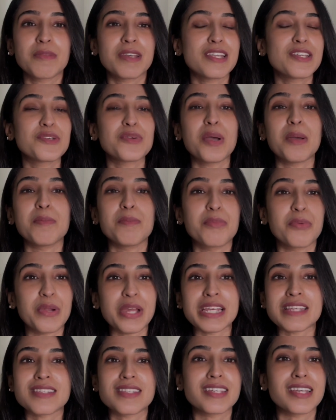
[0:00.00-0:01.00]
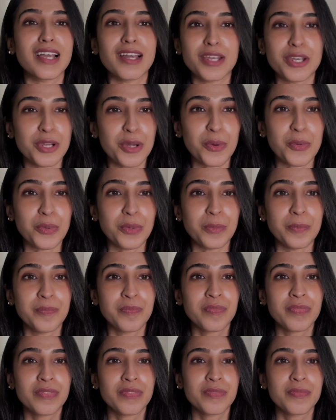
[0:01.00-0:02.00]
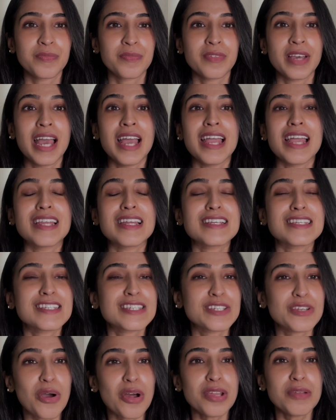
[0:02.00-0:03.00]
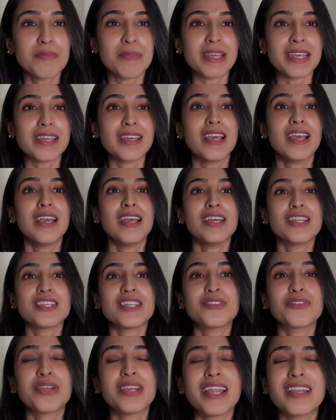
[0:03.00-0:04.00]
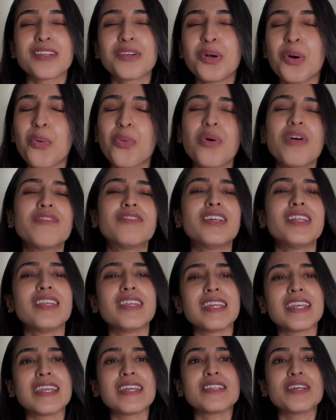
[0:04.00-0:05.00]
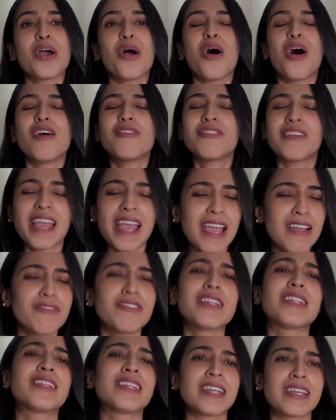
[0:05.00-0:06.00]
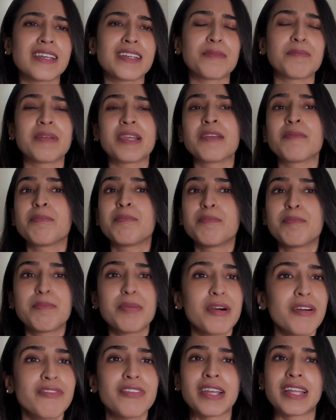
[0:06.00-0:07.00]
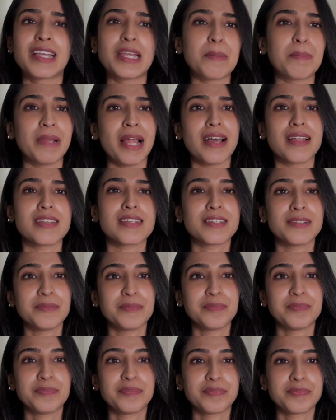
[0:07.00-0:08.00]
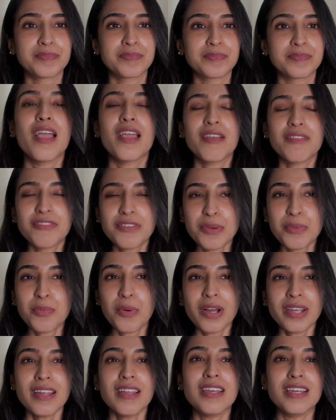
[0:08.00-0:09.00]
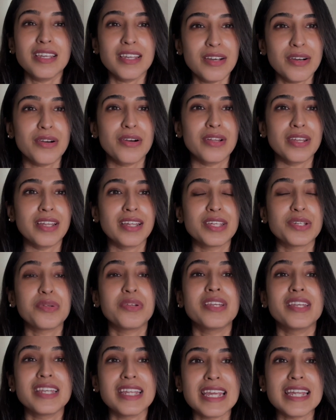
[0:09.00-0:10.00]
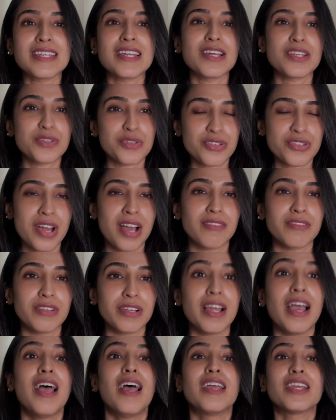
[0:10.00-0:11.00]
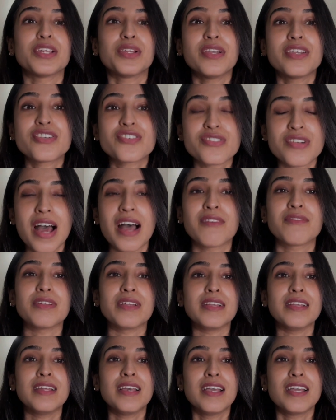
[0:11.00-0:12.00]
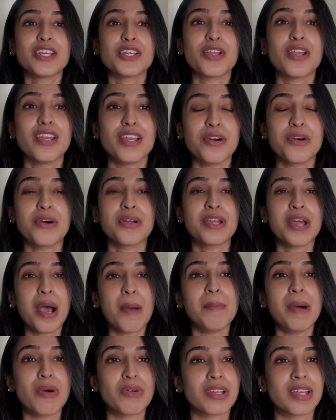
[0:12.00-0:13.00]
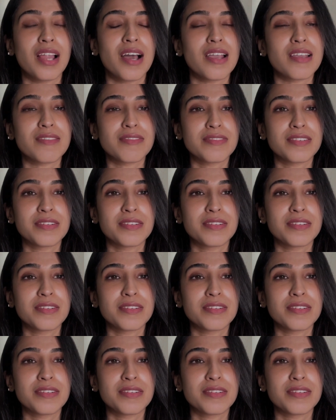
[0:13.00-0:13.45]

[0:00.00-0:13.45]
me to embrace the unknown. It has taught me to let go of the need of everything being perfectly planned. If you want to learn, you need to travel. You travel, you learn about life.